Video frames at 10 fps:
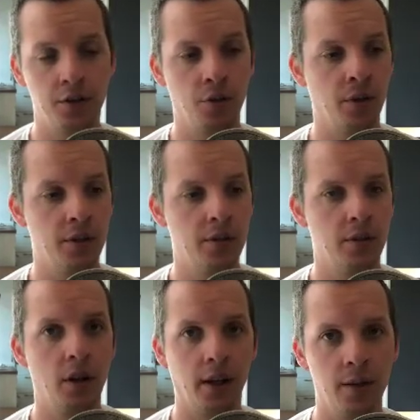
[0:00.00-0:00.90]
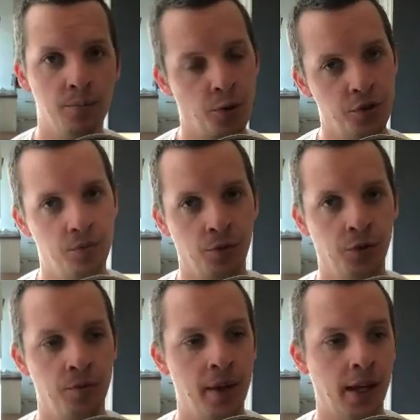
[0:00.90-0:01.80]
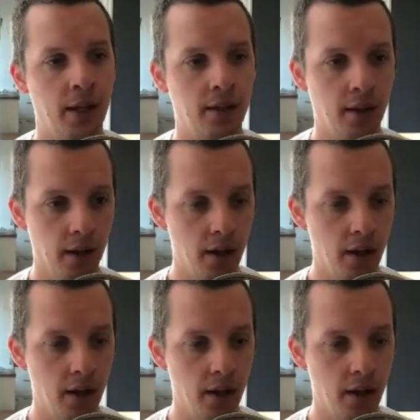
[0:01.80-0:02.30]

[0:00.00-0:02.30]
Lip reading: so it's like impossible to make it